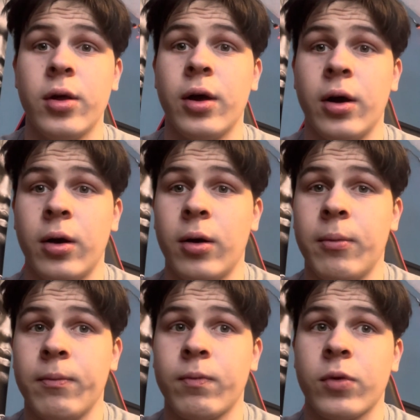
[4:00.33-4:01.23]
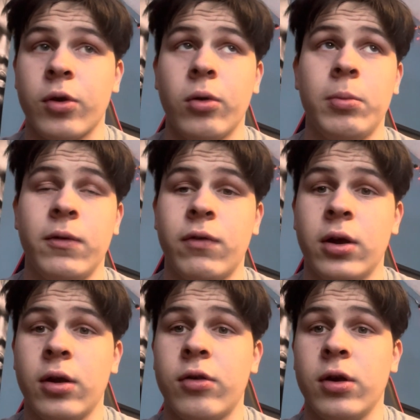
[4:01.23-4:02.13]
So it would be fun
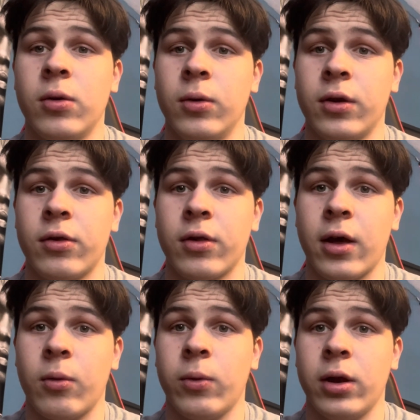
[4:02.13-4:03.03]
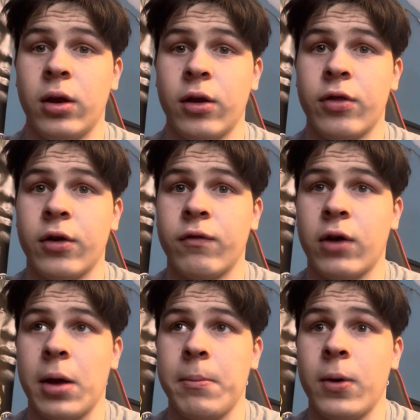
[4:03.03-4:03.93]
to see who gets that win in the third
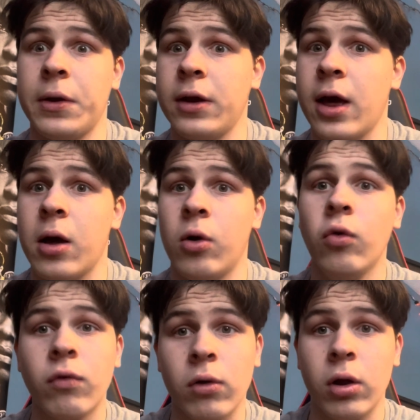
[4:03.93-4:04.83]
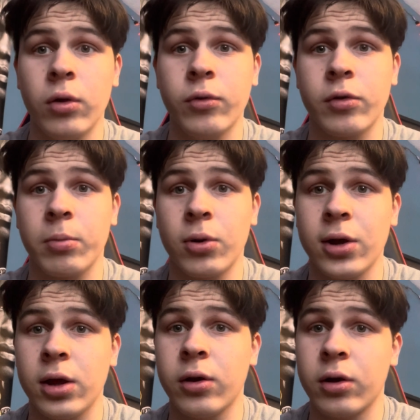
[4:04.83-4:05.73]
fight. But yeah, overall, it was a pretty
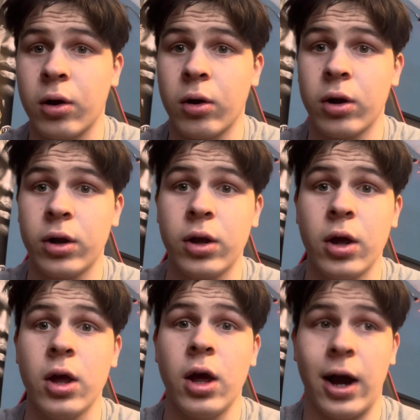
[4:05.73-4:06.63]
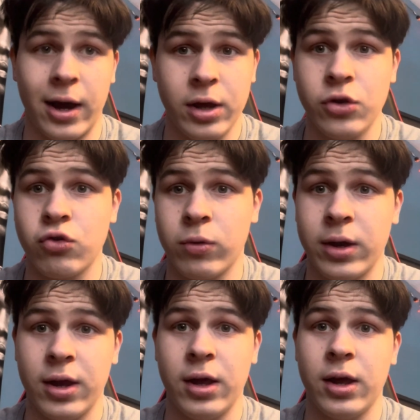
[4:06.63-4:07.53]
good card. I enjoyed
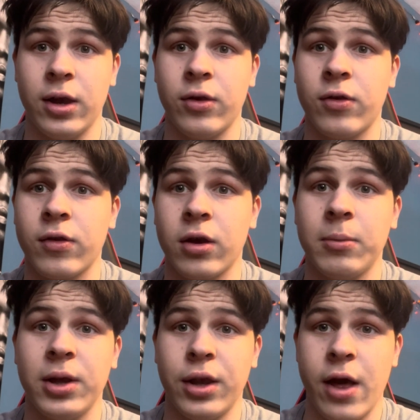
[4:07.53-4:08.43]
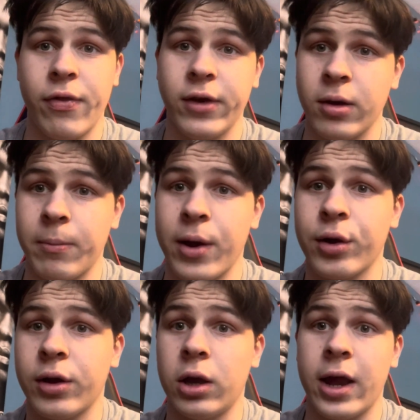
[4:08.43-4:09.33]
it, and this is going to be nothing compared
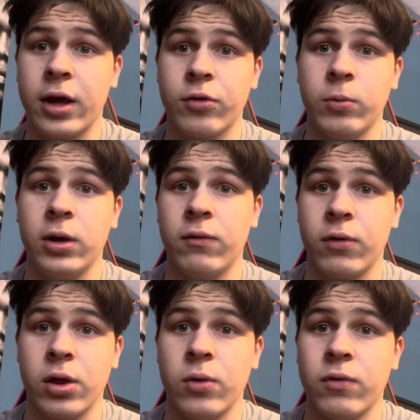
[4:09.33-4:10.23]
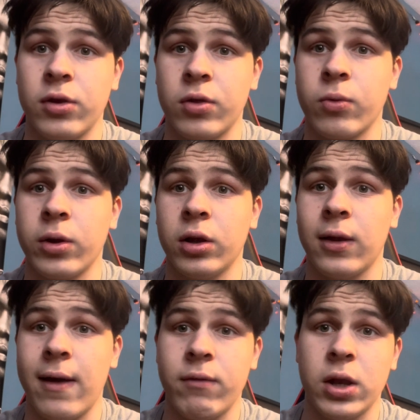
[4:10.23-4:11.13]
to next week for UFC
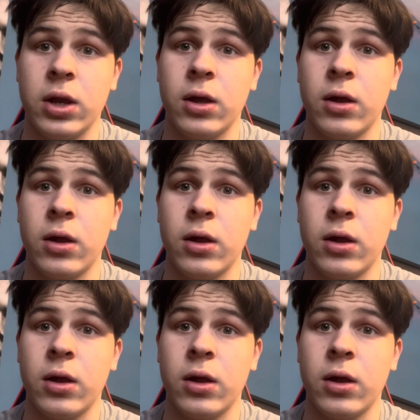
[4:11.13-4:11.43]
311.